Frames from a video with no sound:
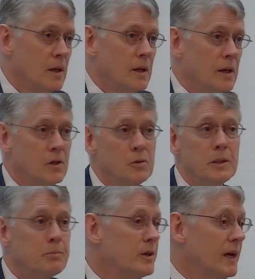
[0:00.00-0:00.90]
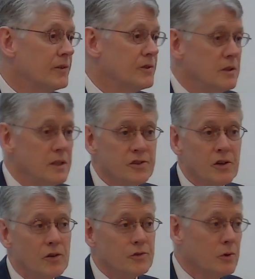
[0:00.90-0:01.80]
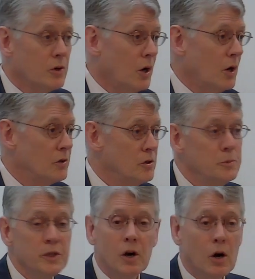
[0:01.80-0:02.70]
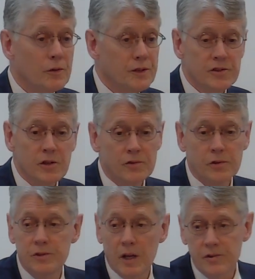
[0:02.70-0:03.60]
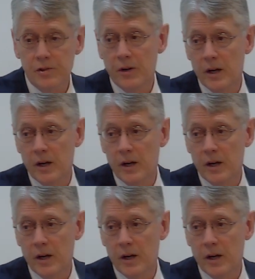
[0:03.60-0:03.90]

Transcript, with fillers: and whom he predestined, these he also called. And whom he called, these he also justified.